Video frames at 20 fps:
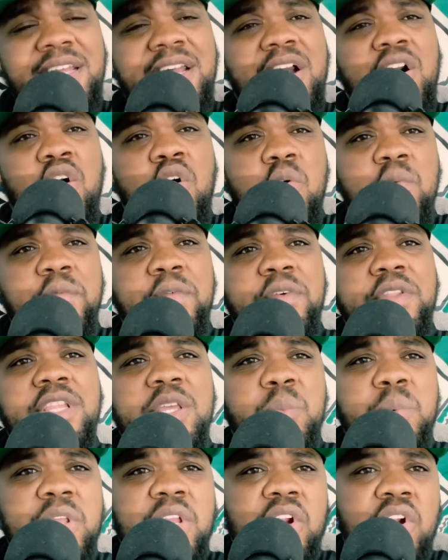
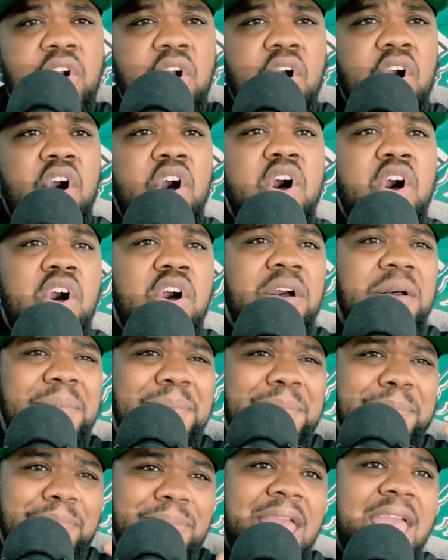hopefully we are
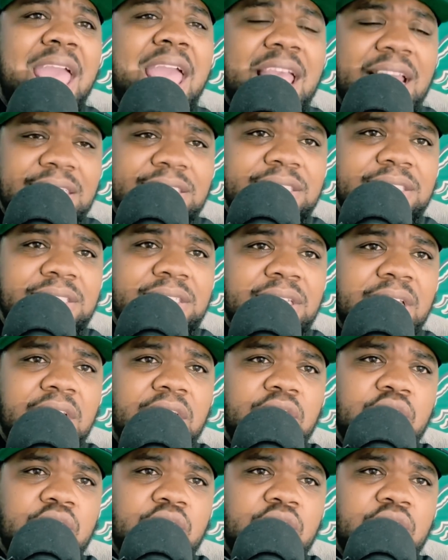all past,